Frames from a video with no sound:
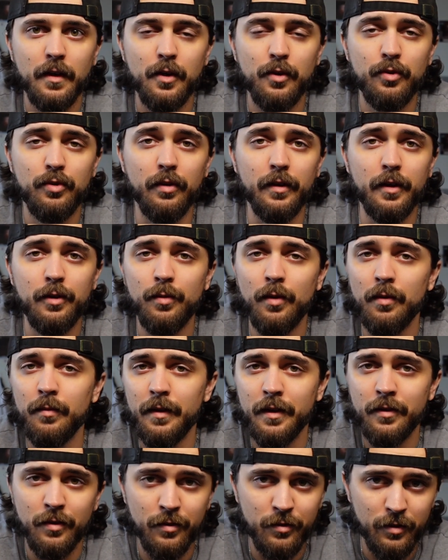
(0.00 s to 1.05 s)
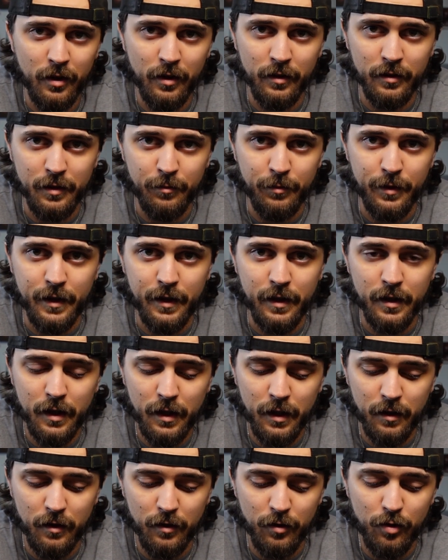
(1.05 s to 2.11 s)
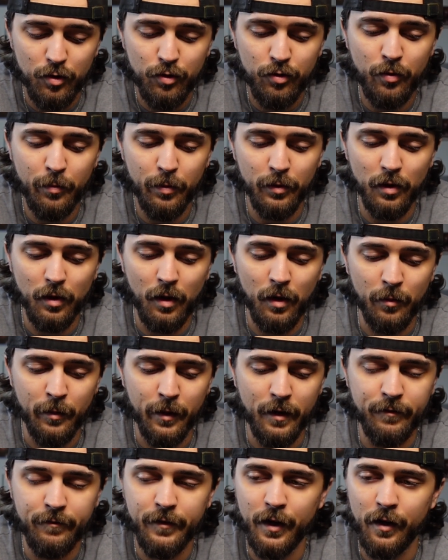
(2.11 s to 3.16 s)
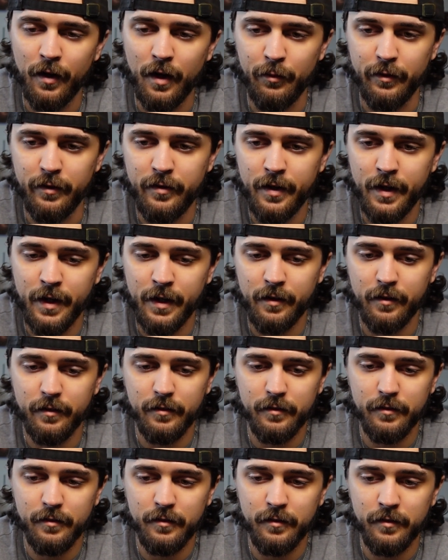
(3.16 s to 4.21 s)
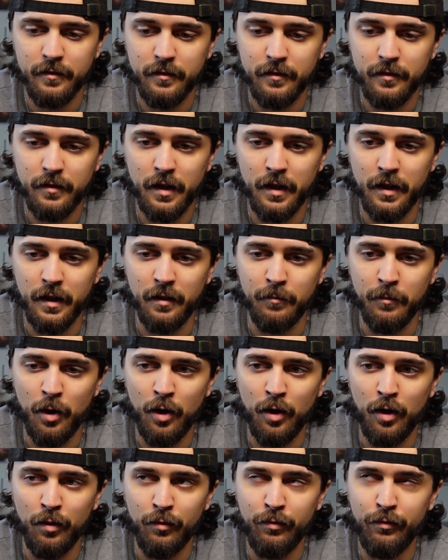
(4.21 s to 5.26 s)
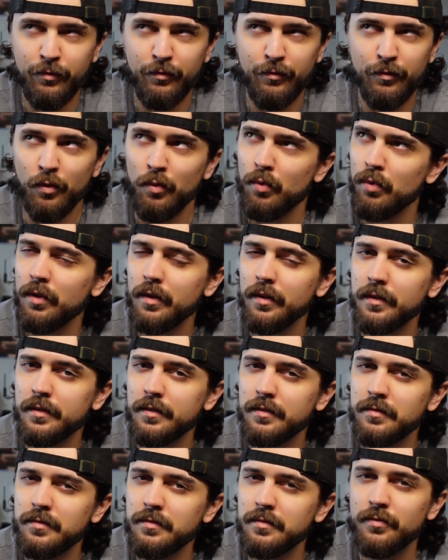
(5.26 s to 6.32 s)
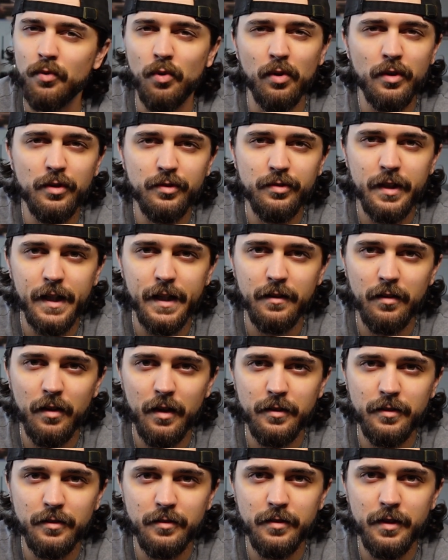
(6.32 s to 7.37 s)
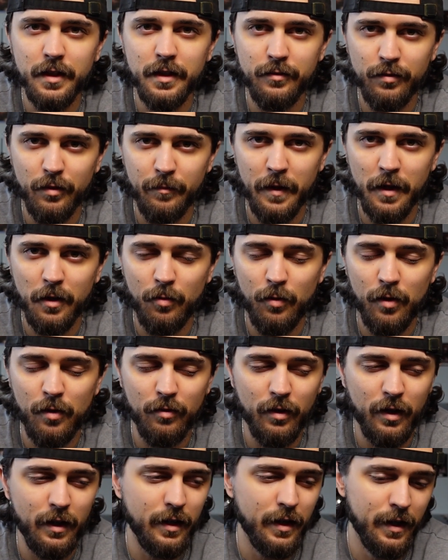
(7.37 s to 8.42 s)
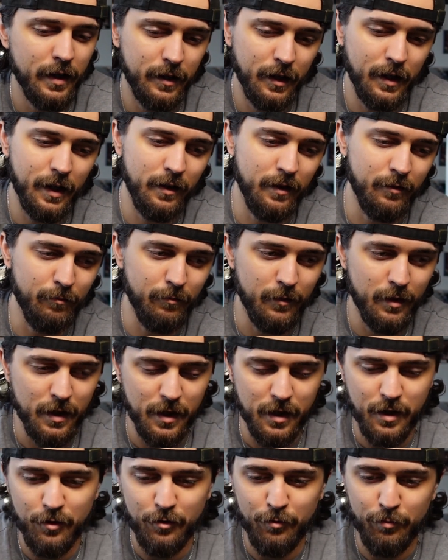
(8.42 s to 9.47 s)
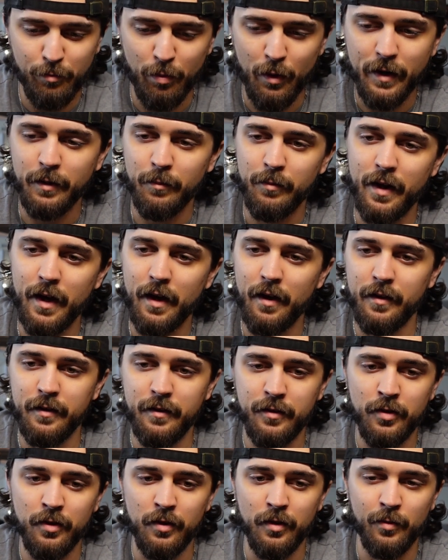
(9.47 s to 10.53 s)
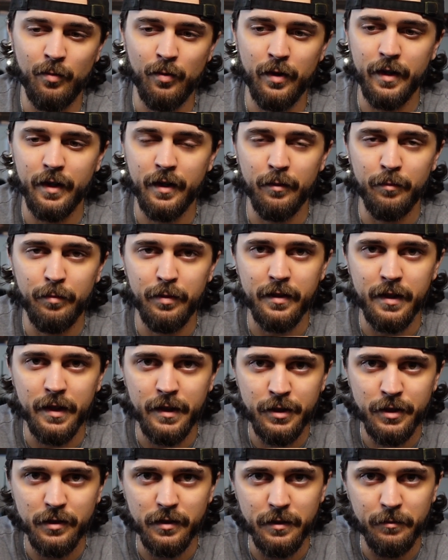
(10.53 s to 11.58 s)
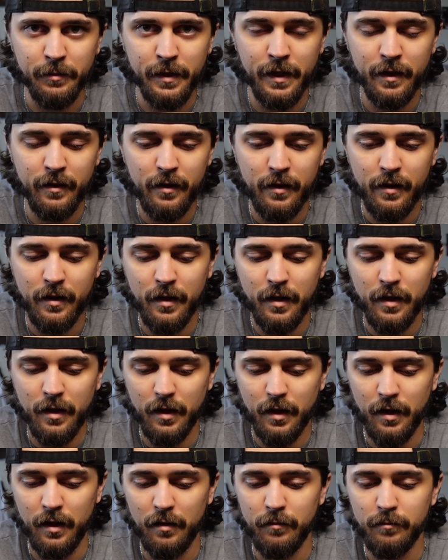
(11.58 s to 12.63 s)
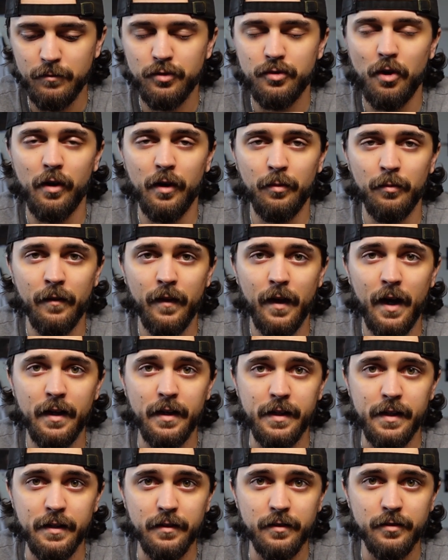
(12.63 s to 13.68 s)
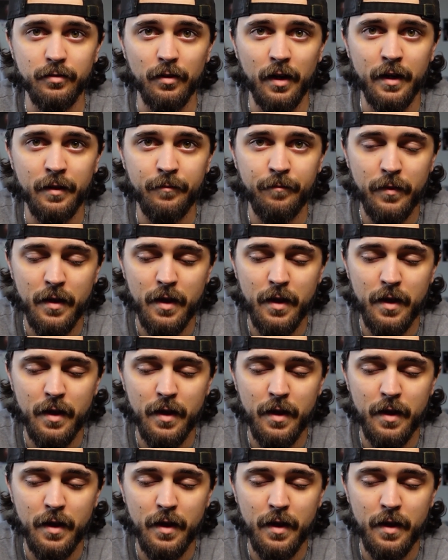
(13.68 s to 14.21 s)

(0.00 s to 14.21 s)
So these won't necessarily be uh, super long, but I figured I would take uh, all four, four of those things that I just said from that quote, right? And kind of break them down into what it could potentially mean um, starting with ideas, right?